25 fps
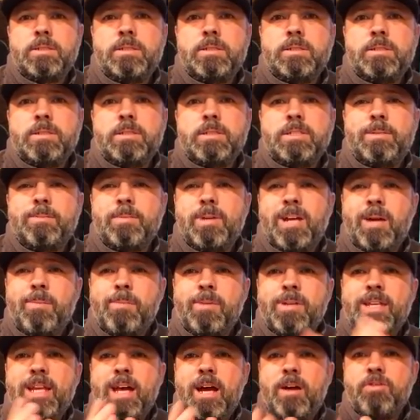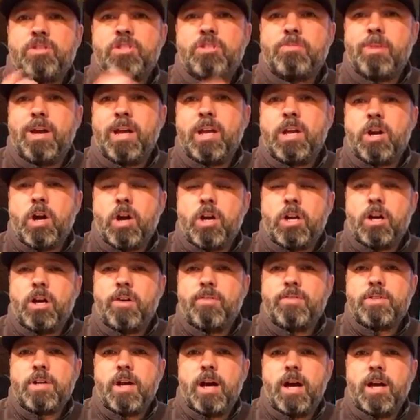And I'm coming down to my
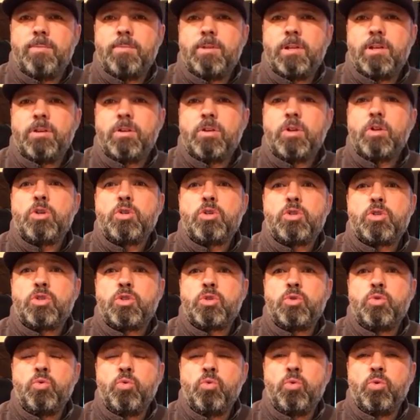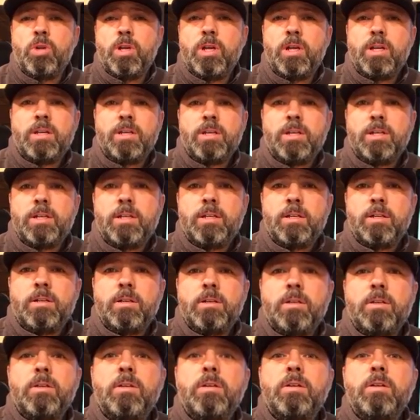cutoff time here soon.
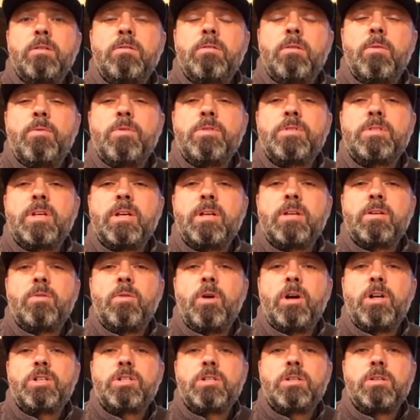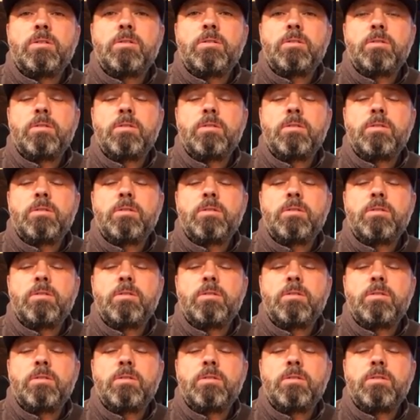What was that question?